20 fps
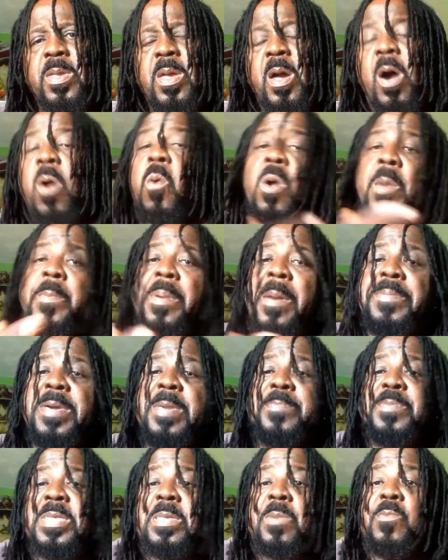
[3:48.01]
A whole lot of
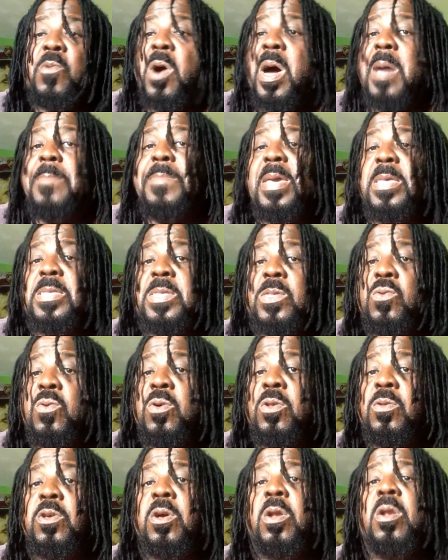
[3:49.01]
people say, boy, Big
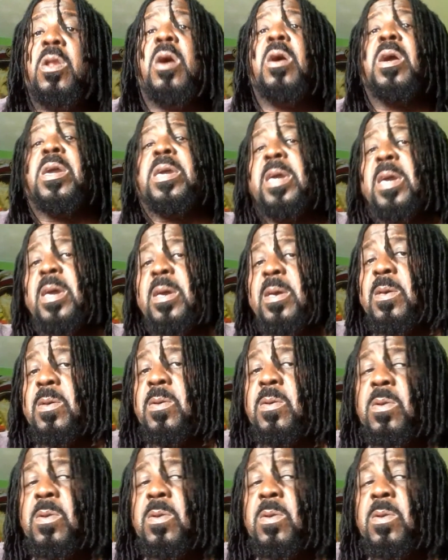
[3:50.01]
Stone, you're lucky.